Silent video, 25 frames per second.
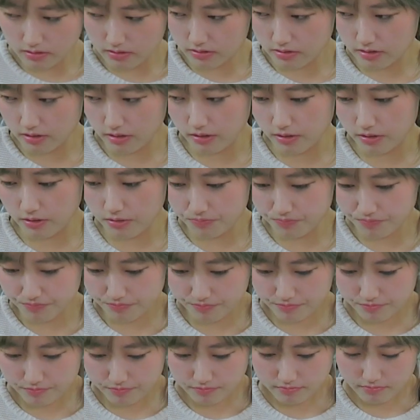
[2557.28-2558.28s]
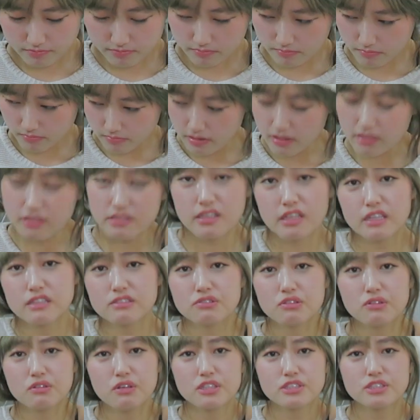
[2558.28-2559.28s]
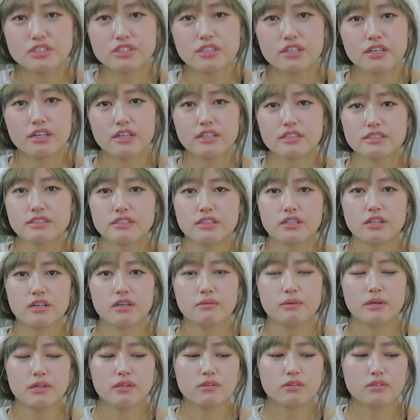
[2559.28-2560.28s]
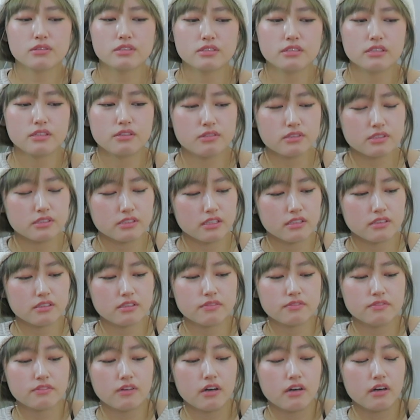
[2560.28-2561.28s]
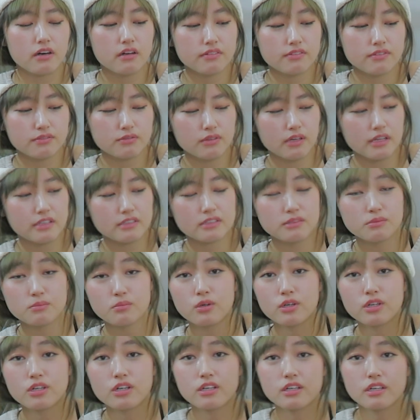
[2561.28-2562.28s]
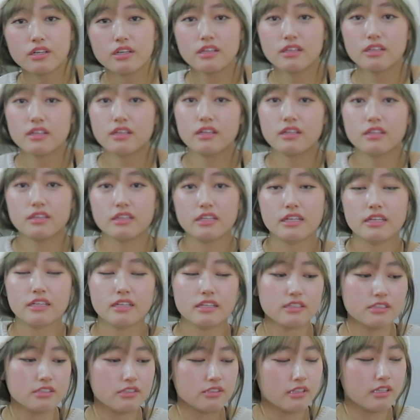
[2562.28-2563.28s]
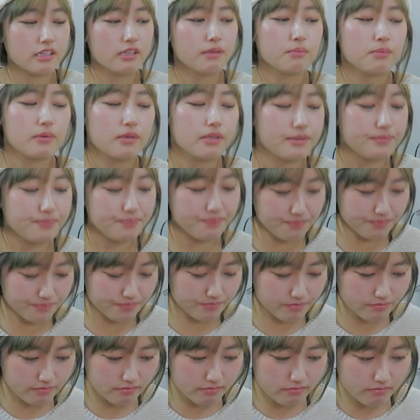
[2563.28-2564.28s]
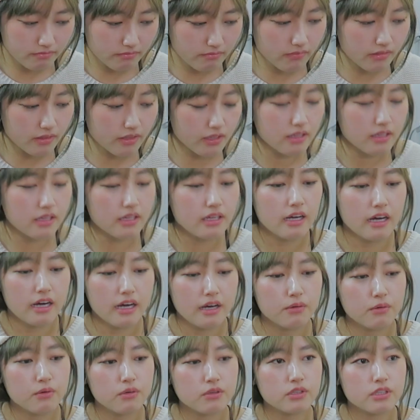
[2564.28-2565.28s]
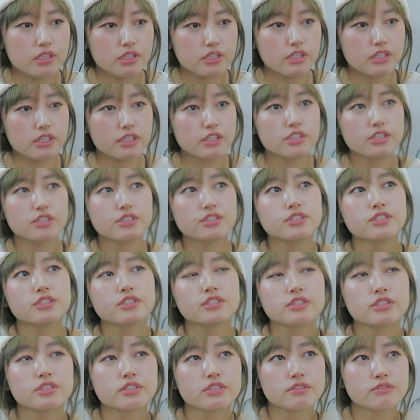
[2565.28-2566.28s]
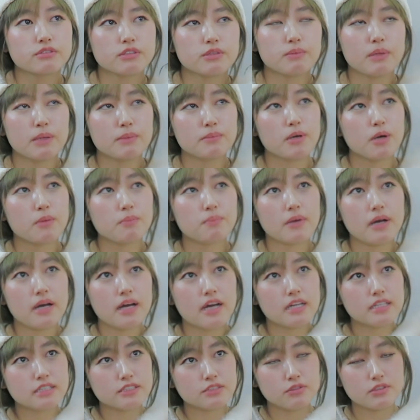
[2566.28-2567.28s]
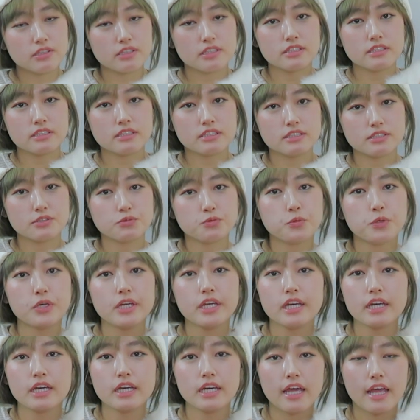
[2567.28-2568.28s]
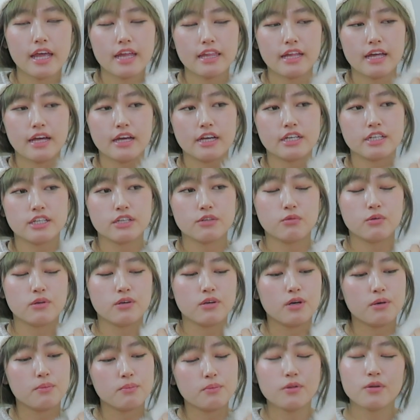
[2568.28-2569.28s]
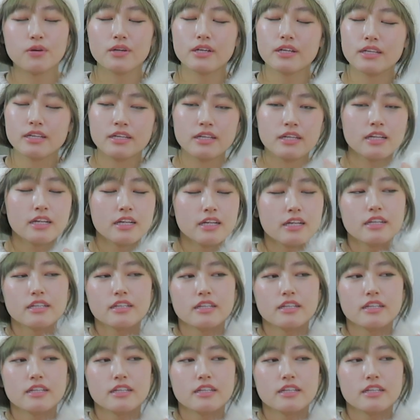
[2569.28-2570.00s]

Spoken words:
So thanks for watching, guys. I know today was kind of off. I did more cooking than eating today, but I will continue with my mukbangs within this week, and I will upload it.